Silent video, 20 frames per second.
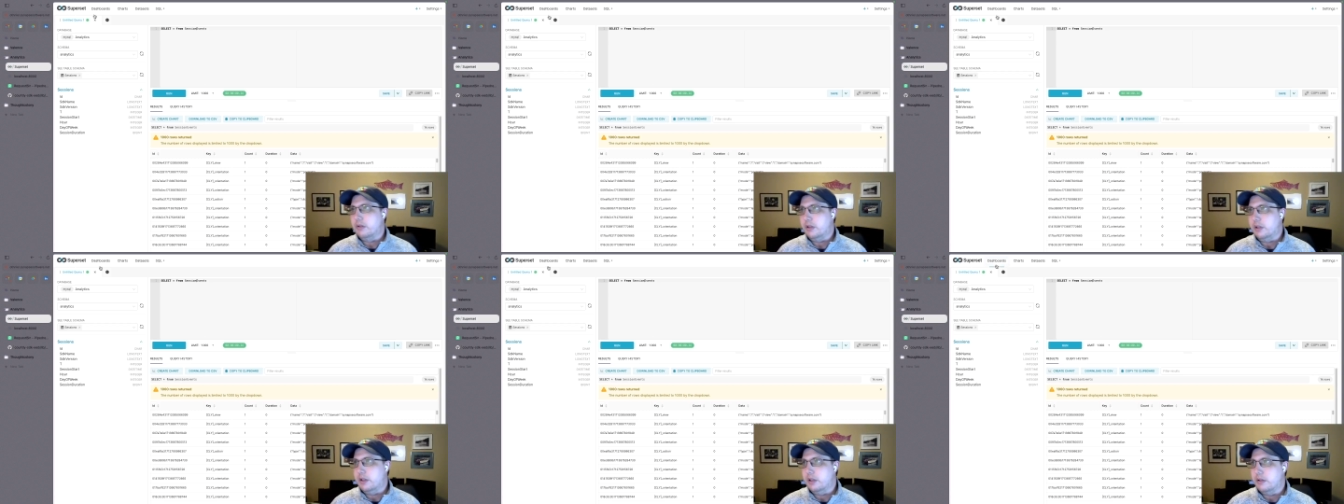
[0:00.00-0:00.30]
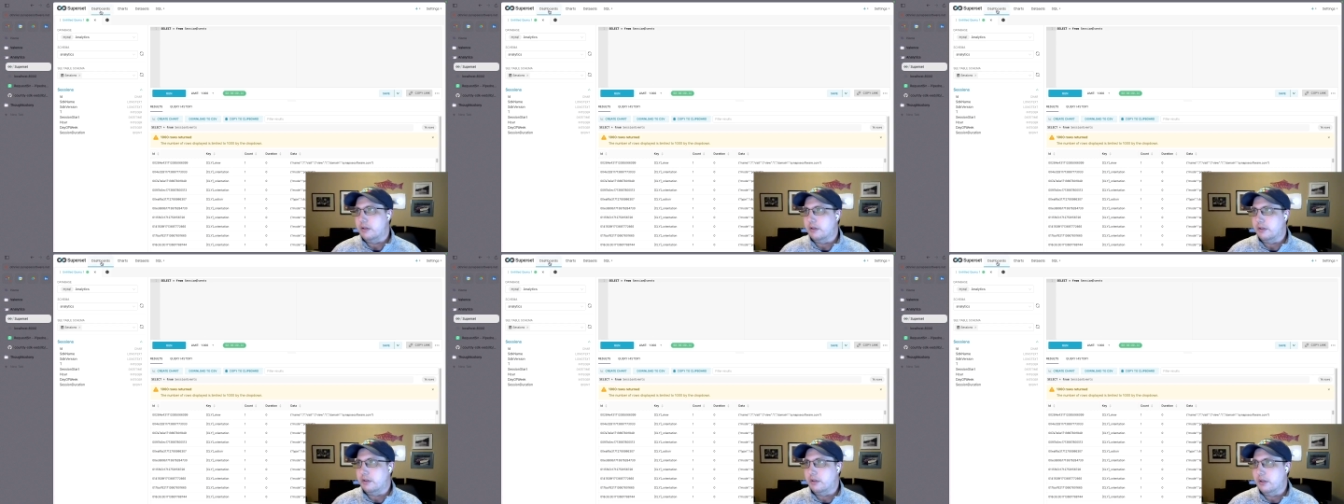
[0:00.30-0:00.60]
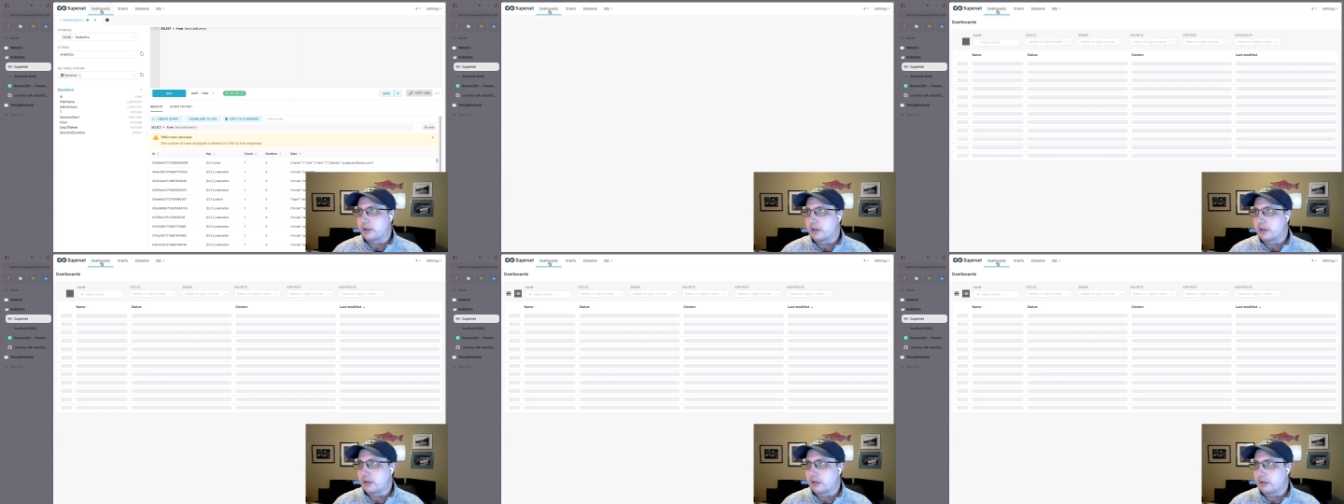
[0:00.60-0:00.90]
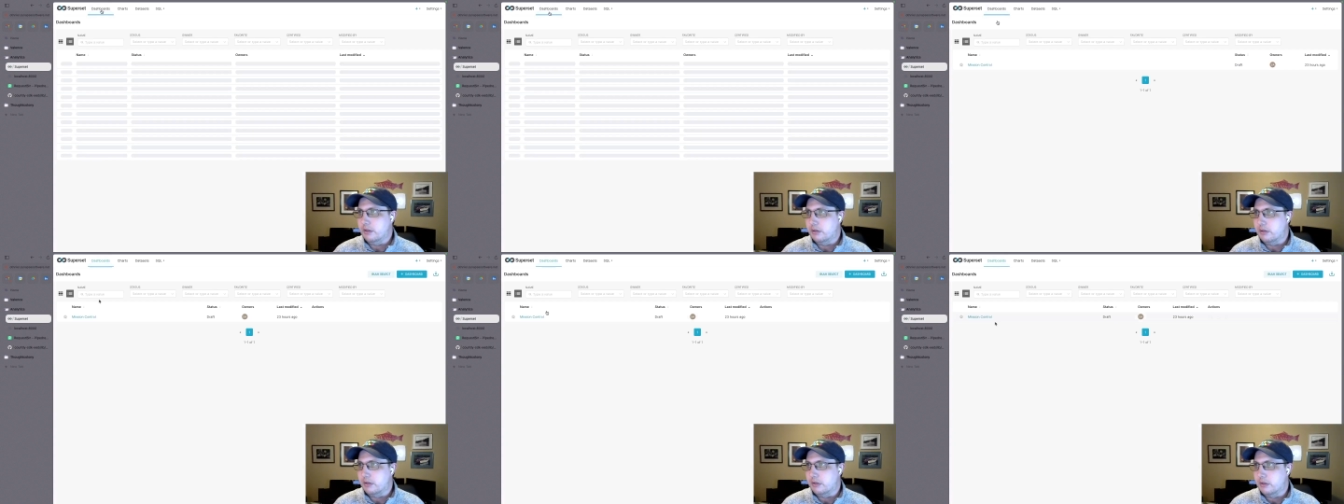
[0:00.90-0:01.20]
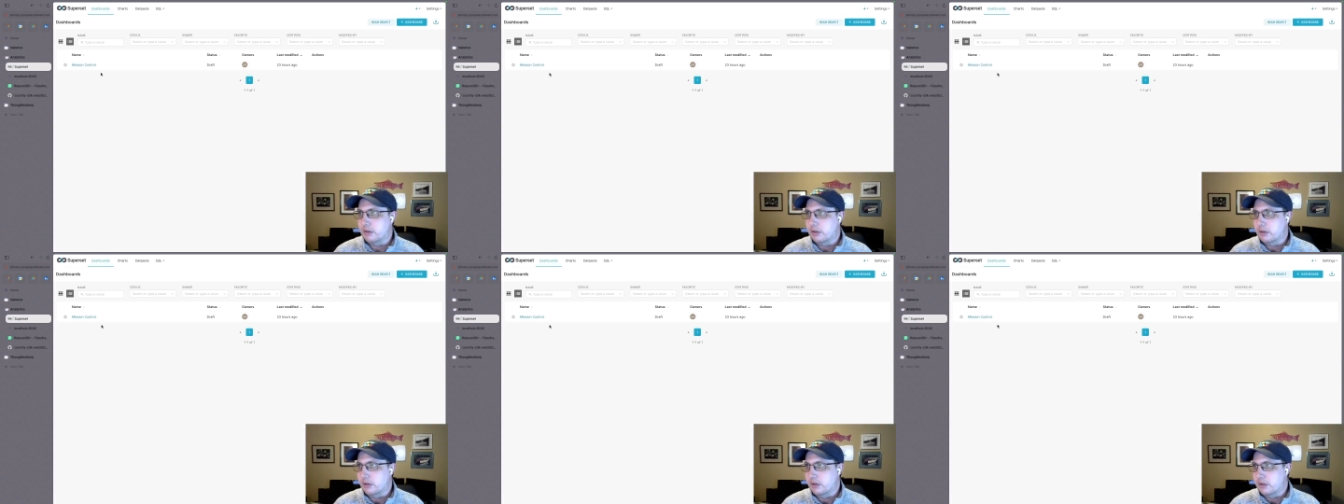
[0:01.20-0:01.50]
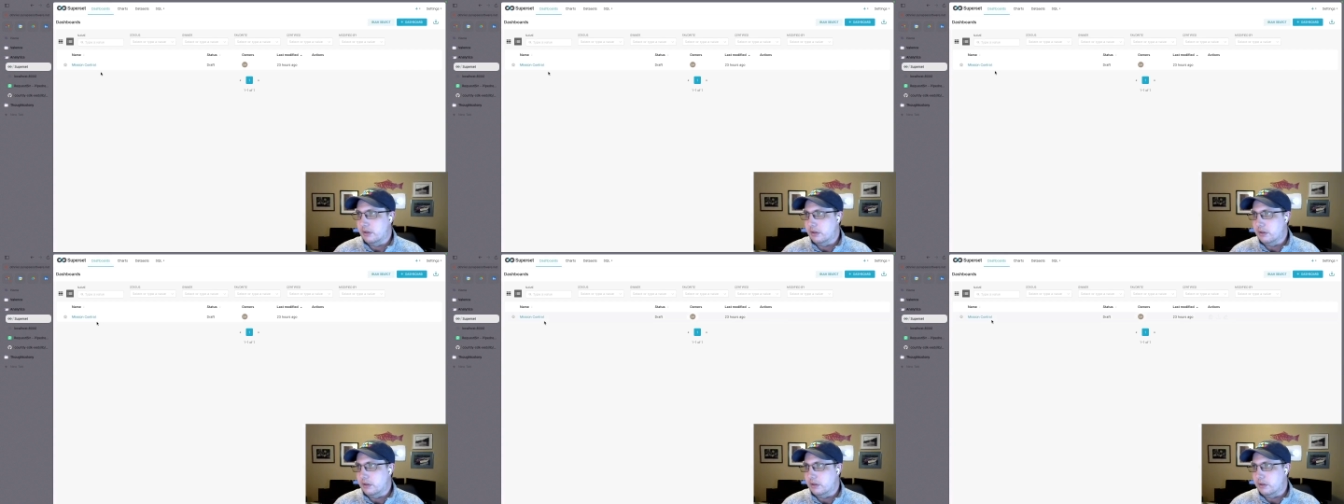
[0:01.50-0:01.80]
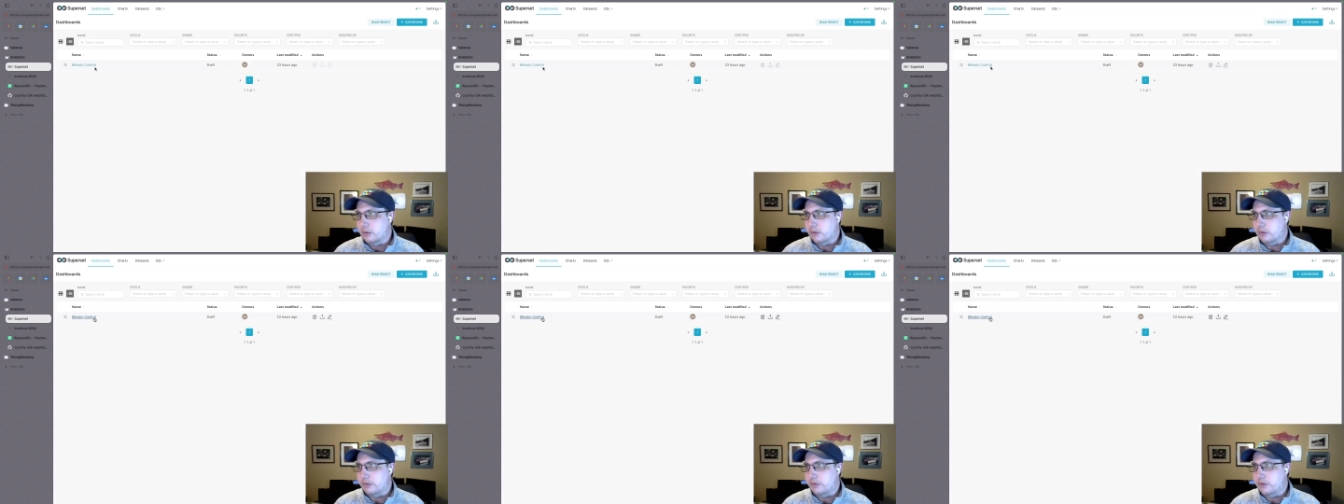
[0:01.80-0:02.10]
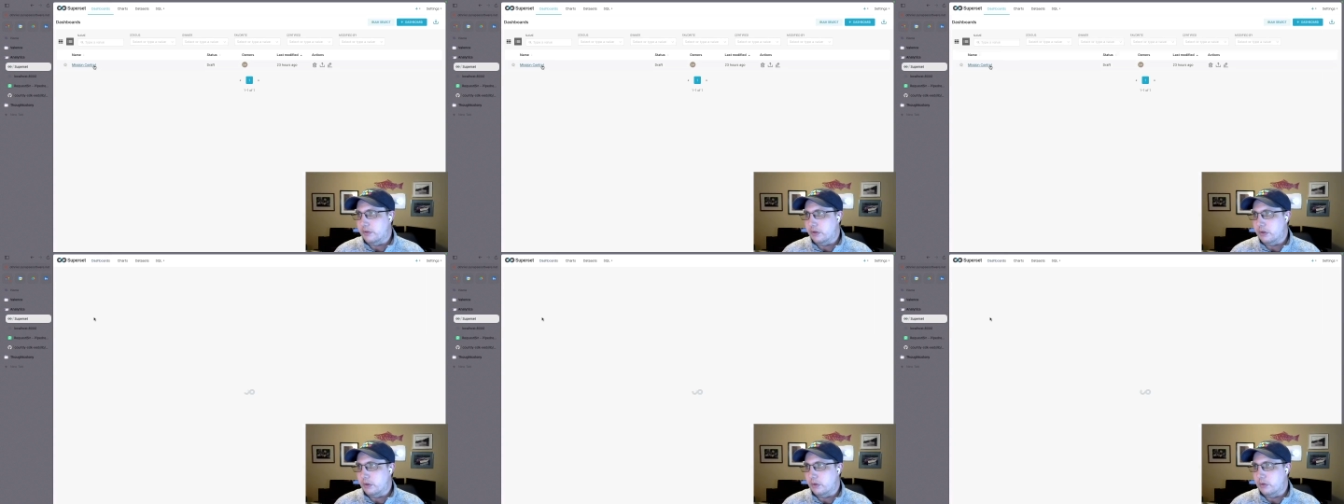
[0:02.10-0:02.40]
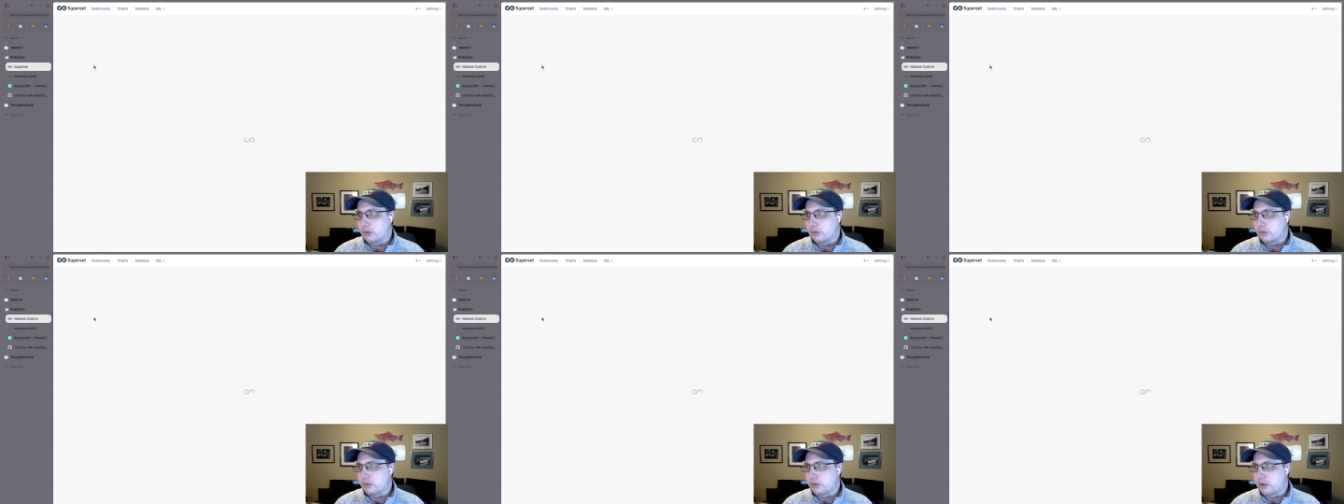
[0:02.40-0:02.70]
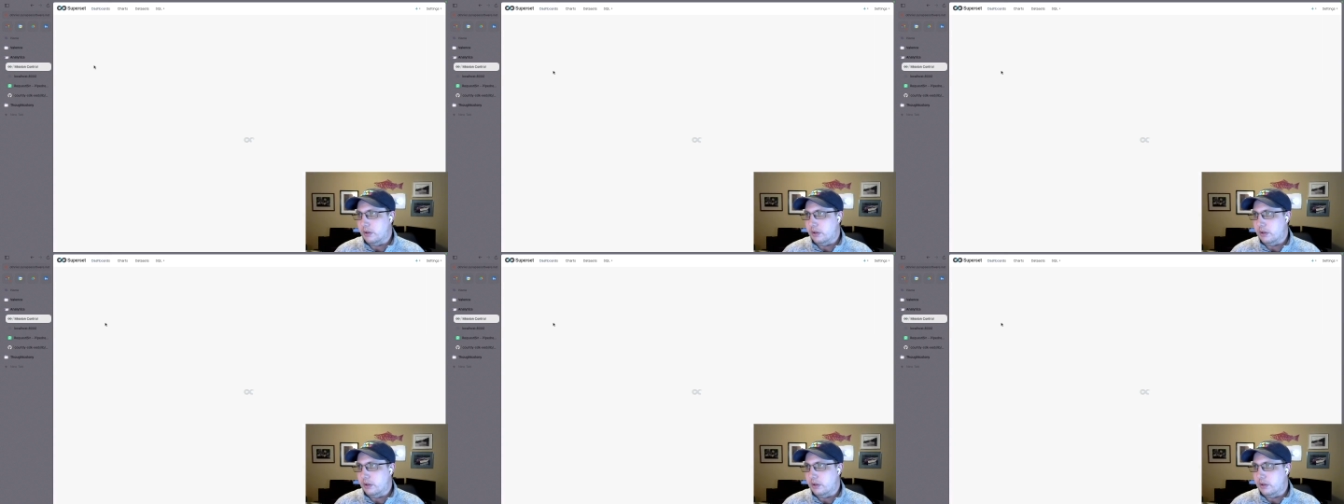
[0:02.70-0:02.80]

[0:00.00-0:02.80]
really interesting is if you go